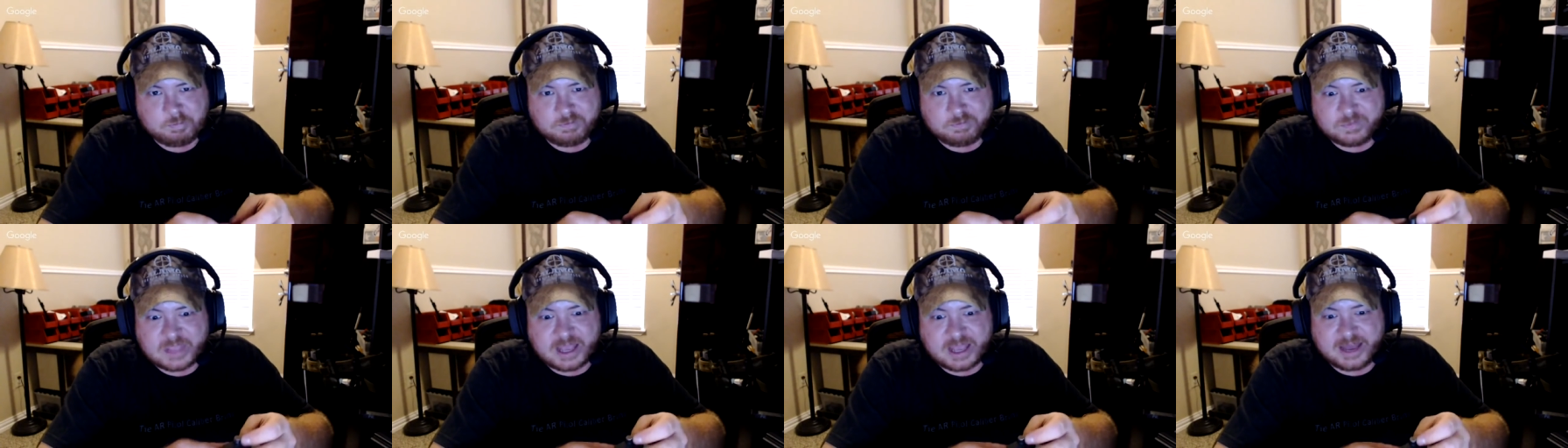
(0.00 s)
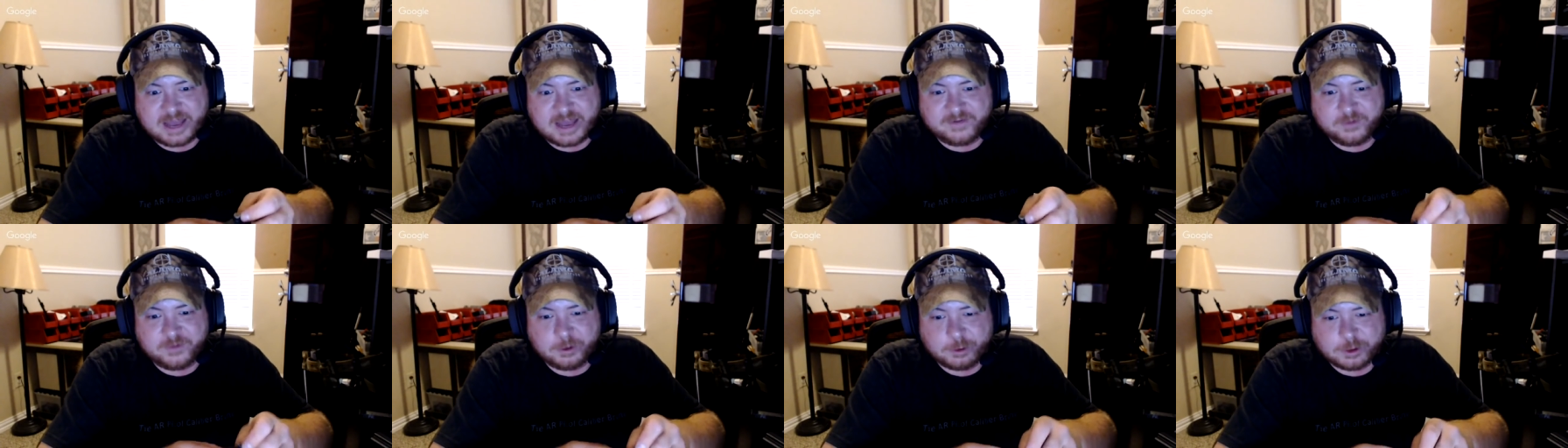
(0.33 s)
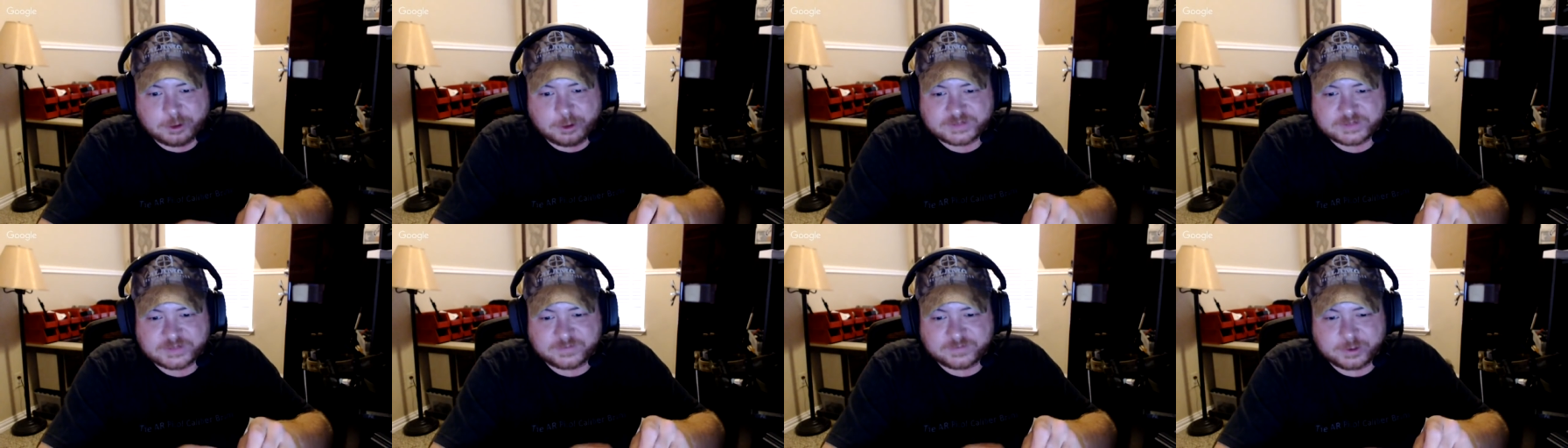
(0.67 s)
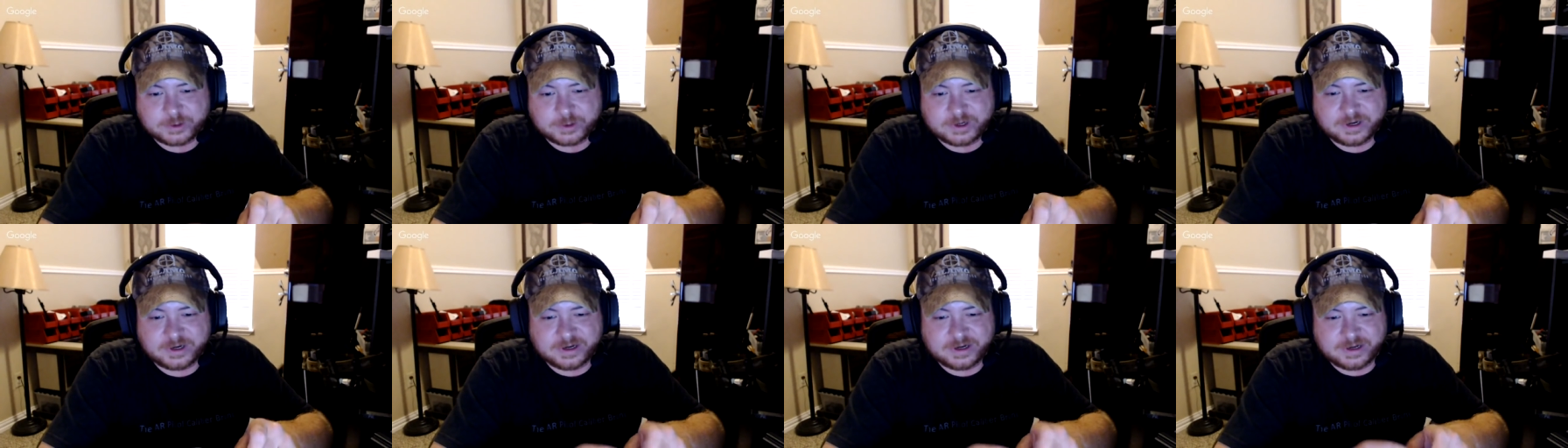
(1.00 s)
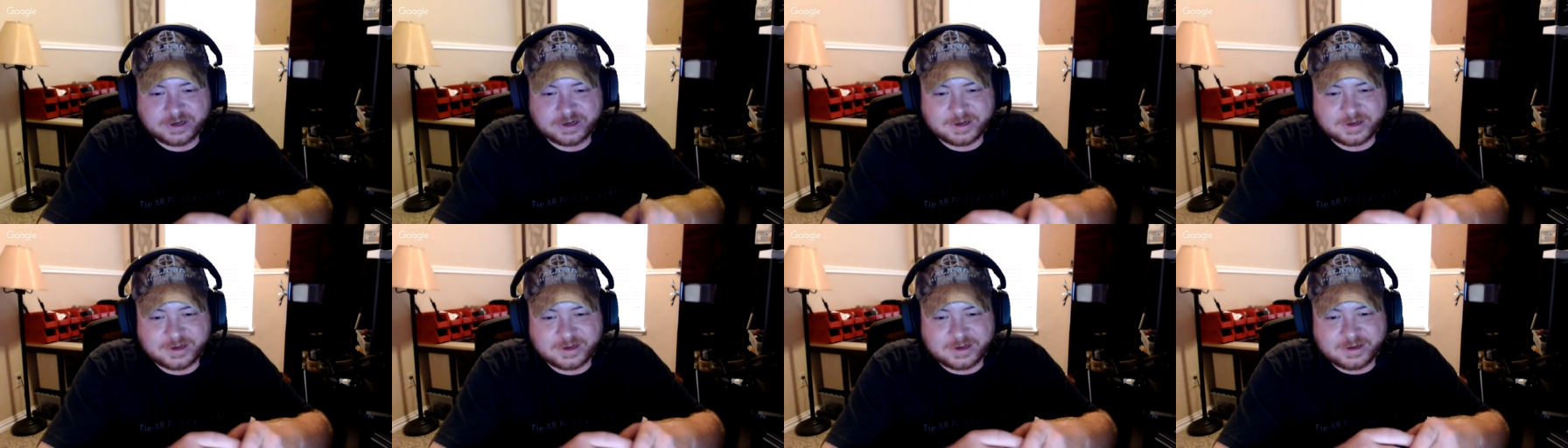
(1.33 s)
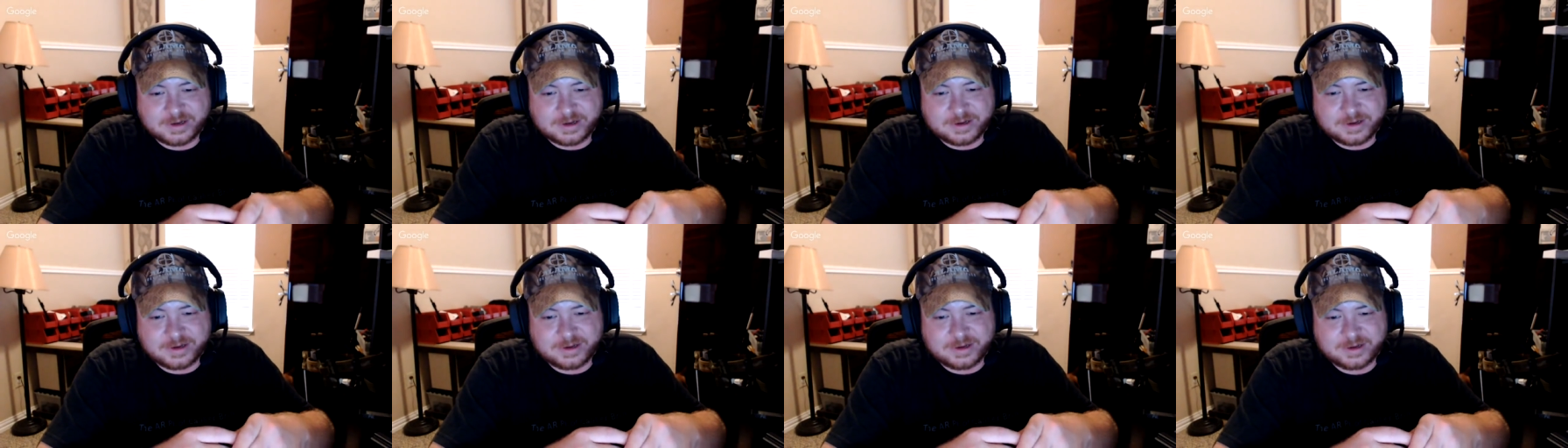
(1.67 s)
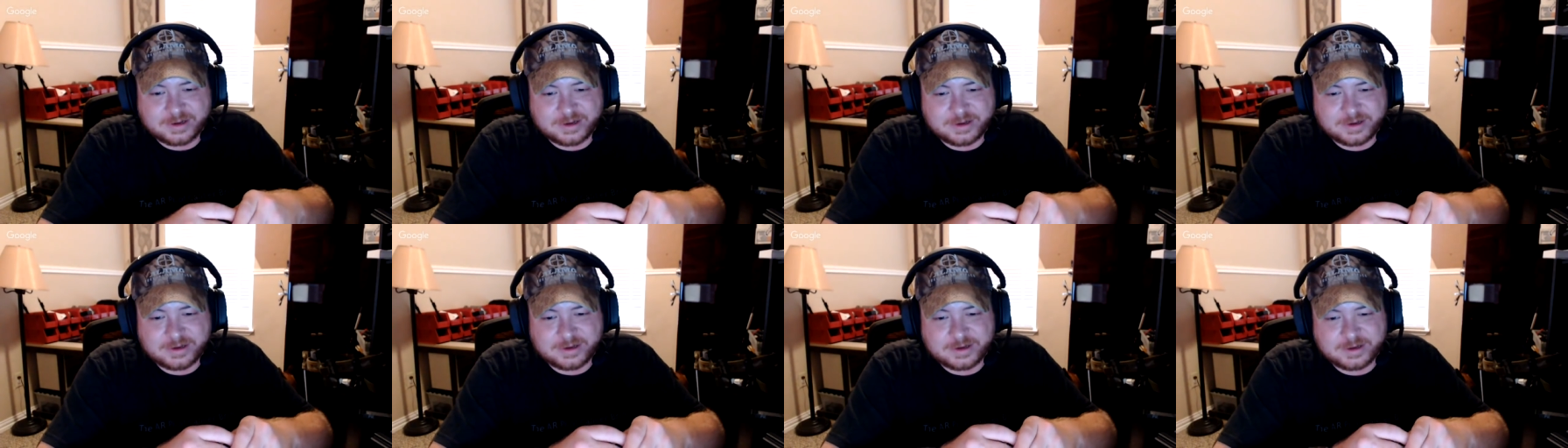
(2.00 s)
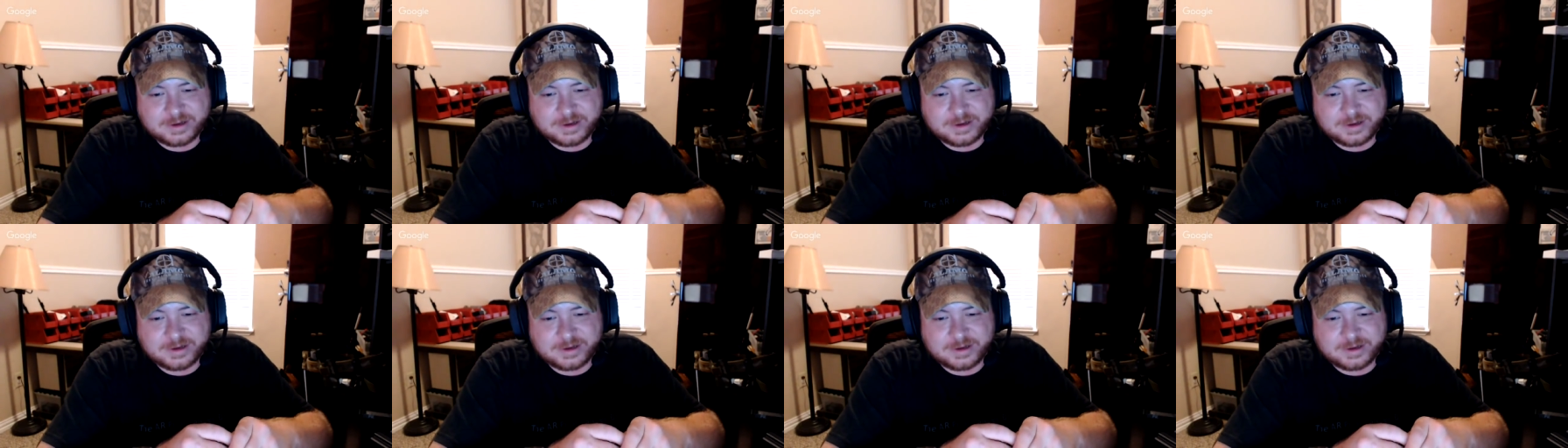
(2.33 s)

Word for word: I have no use for it. No.